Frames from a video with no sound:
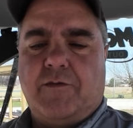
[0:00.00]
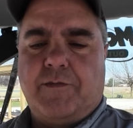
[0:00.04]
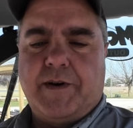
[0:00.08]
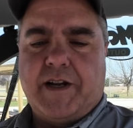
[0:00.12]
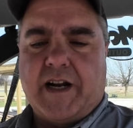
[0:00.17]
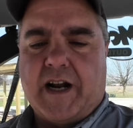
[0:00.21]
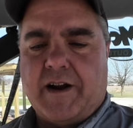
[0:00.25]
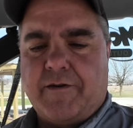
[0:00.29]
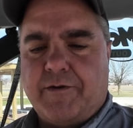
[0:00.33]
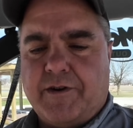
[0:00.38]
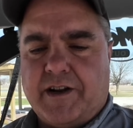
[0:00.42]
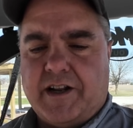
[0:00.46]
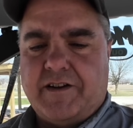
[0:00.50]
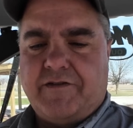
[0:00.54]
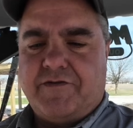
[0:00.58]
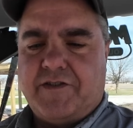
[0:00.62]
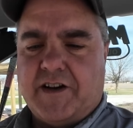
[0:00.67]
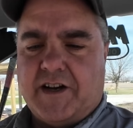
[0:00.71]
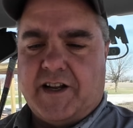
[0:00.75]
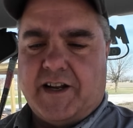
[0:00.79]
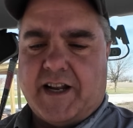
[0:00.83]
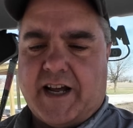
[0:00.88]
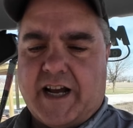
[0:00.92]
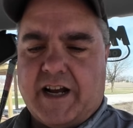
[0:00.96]
But I really
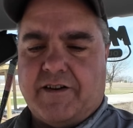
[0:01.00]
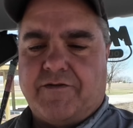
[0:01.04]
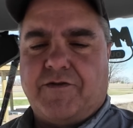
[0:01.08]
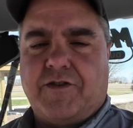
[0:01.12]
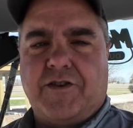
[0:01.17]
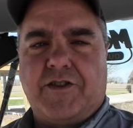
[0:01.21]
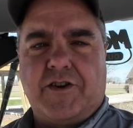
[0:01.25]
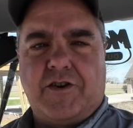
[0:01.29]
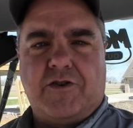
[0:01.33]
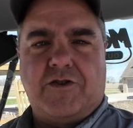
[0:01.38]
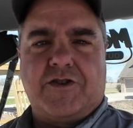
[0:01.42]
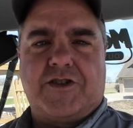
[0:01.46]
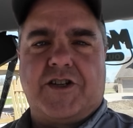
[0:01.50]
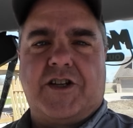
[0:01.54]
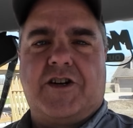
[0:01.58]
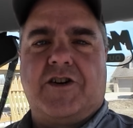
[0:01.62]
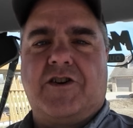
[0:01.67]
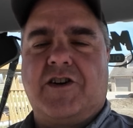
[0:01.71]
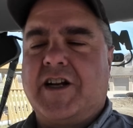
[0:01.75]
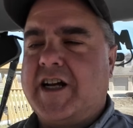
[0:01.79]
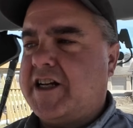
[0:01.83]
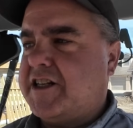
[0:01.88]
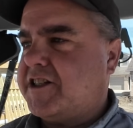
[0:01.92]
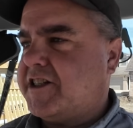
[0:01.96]
felt like for those that
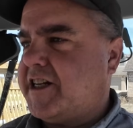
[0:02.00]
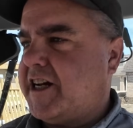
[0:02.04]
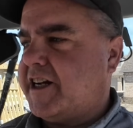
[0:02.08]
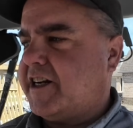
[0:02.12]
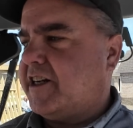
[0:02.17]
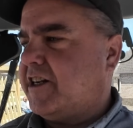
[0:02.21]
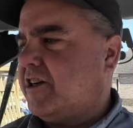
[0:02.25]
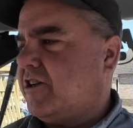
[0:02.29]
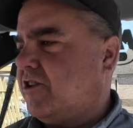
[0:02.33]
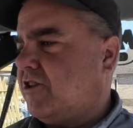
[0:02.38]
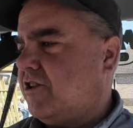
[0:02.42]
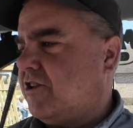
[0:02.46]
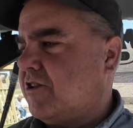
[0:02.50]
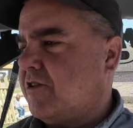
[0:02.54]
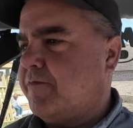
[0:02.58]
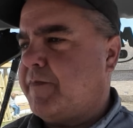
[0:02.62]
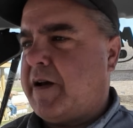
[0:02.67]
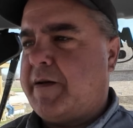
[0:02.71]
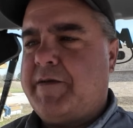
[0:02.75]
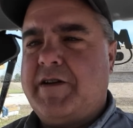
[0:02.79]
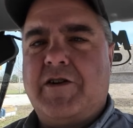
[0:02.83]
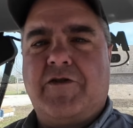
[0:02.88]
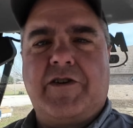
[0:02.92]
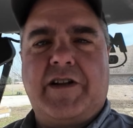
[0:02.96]
are less technical or
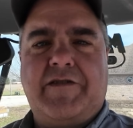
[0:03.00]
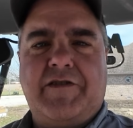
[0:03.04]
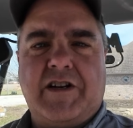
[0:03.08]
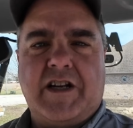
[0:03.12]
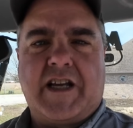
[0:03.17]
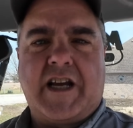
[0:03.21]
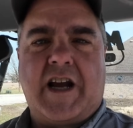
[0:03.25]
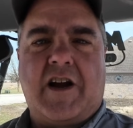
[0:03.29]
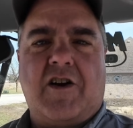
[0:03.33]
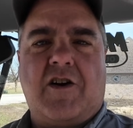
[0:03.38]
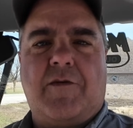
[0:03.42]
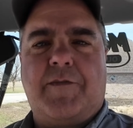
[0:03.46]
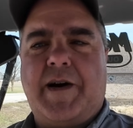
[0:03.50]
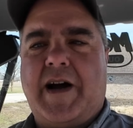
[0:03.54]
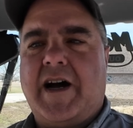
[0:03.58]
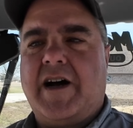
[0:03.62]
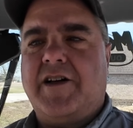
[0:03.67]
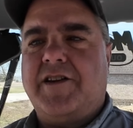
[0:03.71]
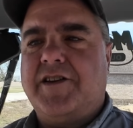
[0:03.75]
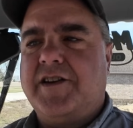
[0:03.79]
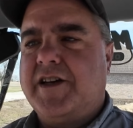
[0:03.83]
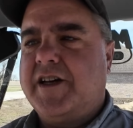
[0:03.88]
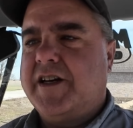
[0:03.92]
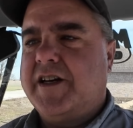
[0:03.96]
maybe don't even care about